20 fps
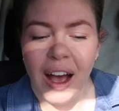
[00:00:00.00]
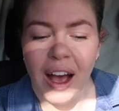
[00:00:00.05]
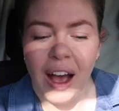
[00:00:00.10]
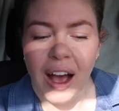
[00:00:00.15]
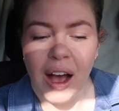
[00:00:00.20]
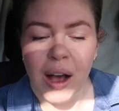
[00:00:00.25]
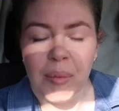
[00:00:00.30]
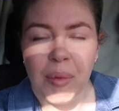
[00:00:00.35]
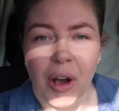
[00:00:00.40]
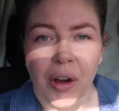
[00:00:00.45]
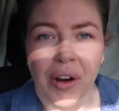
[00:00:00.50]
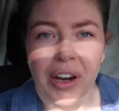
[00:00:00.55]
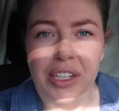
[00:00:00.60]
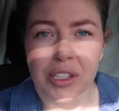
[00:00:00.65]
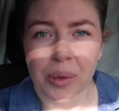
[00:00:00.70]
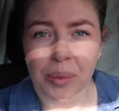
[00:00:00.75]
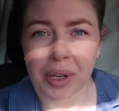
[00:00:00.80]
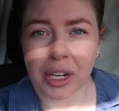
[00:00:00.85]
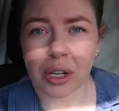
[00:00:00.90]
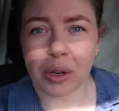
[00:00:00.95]
Um, all right,
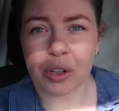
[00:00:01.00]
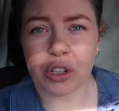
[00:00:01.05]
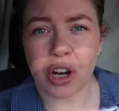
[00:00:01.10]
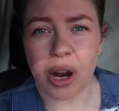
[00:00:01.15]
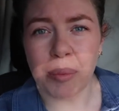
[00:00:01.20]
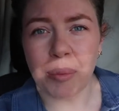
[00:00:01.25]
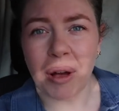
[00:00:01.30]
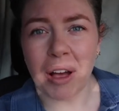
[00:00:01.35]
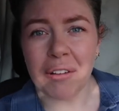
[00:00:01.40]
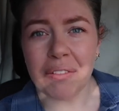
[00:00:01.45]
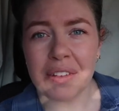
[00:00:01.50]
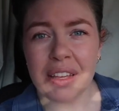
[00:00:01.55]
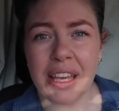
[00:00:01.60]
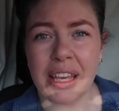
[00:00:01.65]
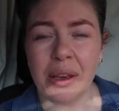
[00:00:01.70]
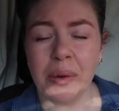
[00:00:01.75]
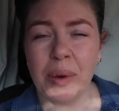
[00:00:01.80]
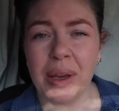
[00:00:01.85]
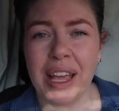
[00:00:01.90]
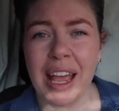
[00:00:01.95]
so I'm gonna go drop off
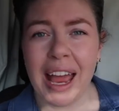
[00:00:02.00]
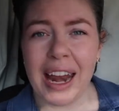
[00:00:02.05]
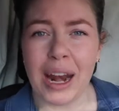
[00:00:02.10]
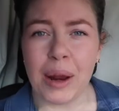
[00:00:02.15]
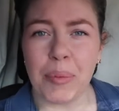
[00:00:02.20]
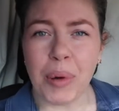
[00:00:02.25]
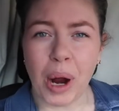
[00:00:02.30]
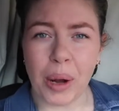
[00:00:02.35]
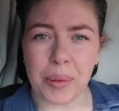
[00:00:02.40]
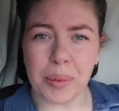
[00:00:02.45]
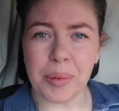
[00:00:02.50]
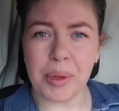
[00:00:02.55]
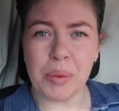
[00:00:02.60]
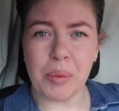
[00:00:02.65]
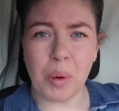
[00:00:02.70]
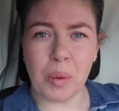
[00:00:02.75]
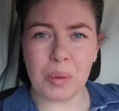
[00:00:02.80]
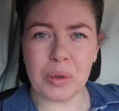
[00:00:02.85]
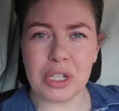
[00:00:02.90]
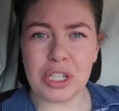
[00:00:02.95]
Kiwi and I probably
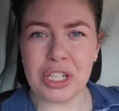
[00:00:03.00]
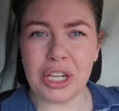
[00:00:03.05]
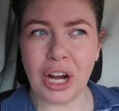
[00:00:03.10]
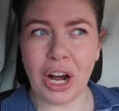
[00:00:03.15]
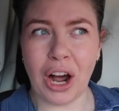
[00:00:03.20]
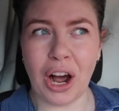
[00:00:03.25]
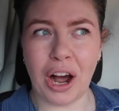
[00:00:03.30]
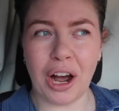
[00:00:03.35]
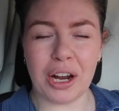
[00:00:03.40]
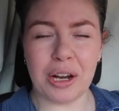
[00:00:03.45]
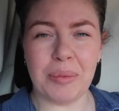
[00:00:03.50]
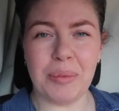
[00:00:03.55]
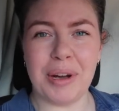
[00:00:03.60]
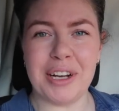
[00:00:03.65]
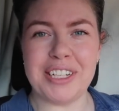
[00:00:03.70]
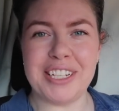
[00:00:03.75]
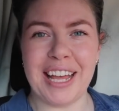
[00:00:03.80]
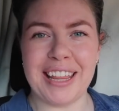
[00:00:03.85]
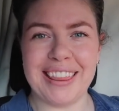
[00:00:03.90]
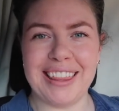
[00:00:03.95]
won't talk
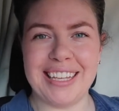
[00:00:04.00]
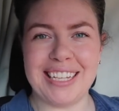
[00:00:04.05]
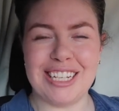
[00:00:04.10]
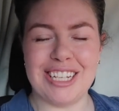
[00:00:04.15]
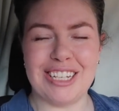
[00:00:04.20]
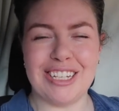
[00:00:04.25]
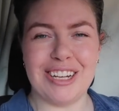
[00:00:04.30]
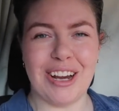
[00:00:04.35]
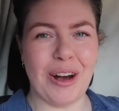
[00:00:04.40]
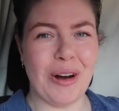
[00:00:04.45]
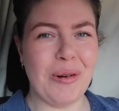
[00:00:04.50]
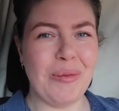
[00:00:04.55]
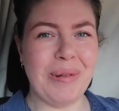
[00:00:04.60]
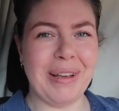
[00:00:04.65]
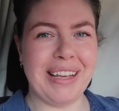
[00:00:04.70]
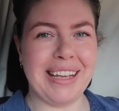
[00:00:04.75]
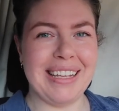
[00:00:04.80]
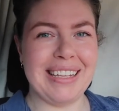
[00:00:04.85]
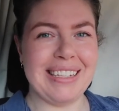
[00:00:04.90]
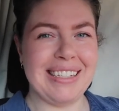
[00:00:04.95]
much at this show
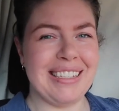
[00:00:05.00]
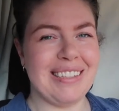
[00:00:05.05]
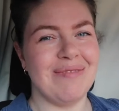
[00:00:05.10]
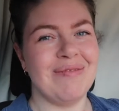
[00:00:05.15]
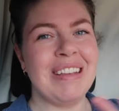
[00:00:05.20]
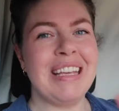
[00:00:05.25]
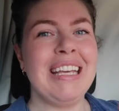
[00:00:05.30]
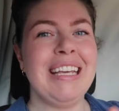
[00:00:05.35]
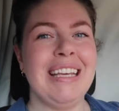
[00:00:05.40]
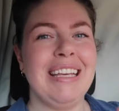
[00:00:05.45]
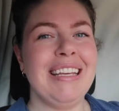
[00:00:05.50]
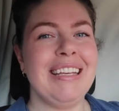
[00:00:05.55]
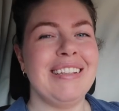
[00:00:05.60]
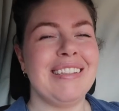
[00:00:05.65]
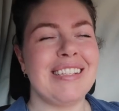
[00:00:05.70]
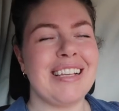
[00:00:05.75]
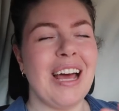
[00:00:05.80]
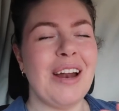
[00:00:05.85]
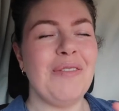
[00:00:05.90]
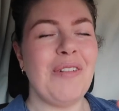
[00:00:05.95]
because
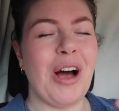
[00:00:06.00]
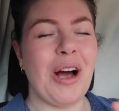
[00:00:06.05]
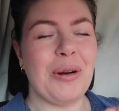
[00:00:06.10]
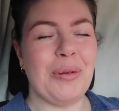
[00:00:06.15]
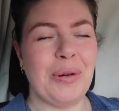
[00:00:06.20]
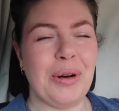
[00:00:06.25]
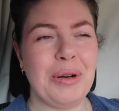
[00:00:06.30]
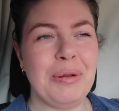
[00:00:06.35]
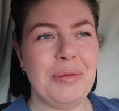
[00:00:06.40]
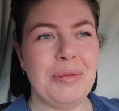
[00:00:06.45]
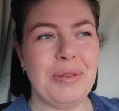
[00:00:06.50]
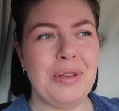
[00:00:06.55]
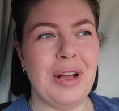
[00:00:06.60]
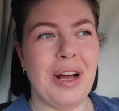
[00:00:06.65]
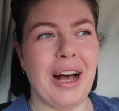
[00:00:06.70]
it's kind of awkward.